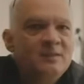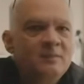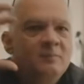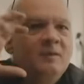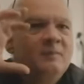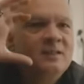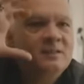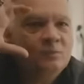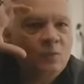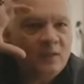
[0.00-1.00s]
it simple
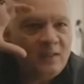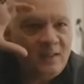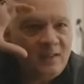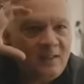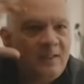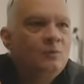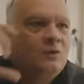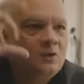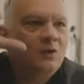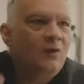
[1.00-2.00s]
because what he
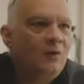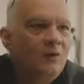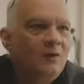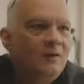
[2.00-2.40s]
would draw